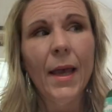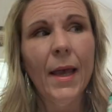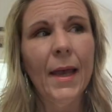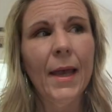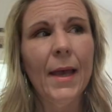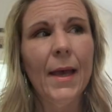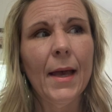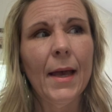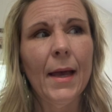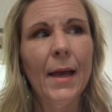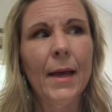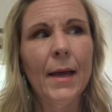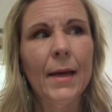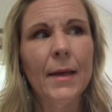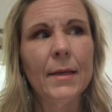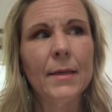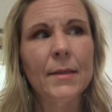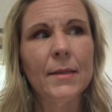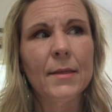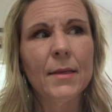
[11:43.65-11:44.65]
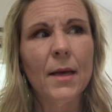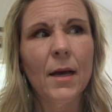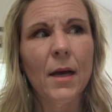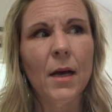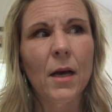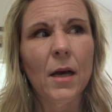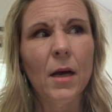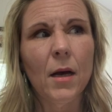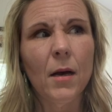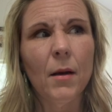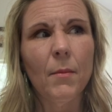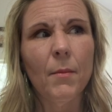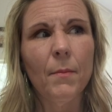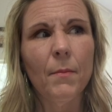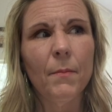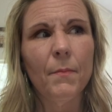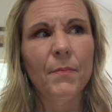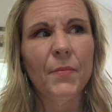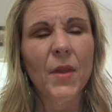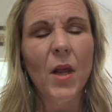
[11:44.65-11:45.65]

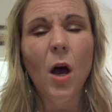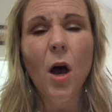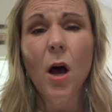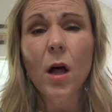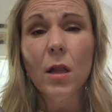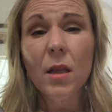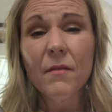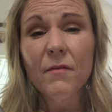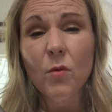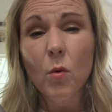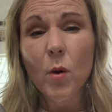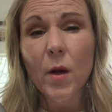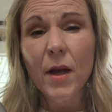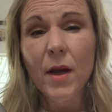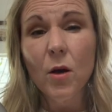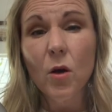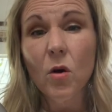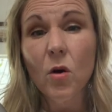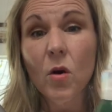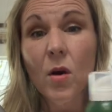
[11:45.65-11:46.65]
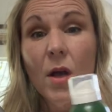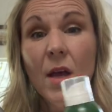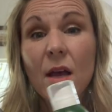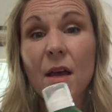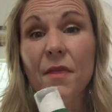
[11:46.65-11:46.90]
and olive oil,